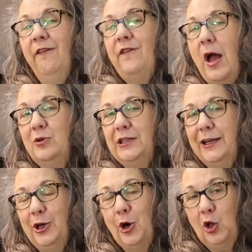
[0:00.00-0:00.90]
found it
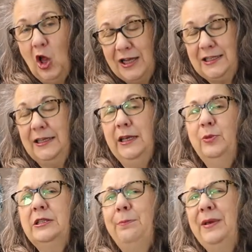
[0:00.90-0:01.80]
in her closet, it
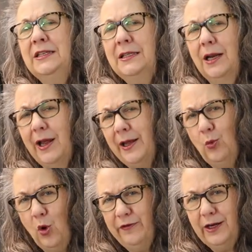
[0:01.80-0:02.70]
was a piece that I had
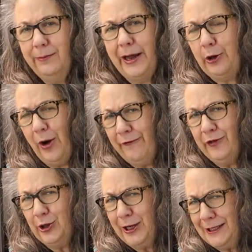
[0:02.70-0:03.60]
woven in my craft
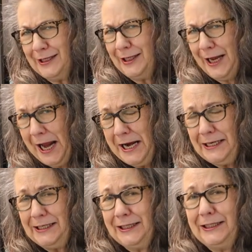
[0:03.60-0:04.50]
there days in the
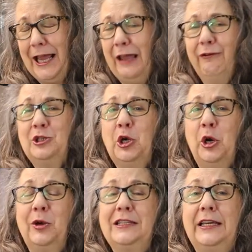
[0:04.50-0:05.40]
80s and gave it to
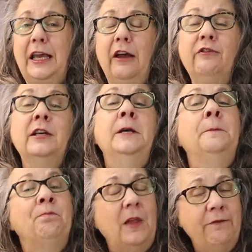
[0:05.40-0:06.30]
her as a gift.
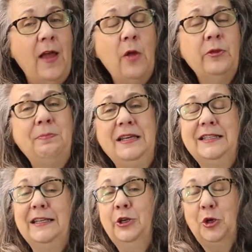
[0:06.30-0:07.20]
I found the
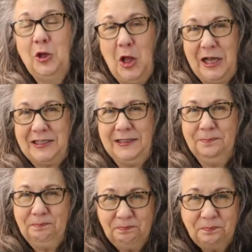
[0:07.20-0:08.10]
piece in her closet
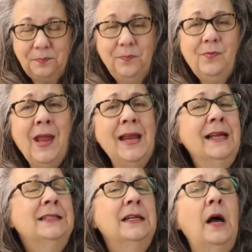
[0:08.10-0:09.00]
and
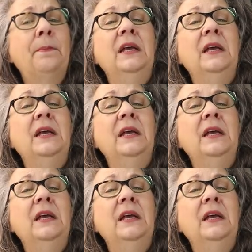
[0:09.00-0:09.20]
ended up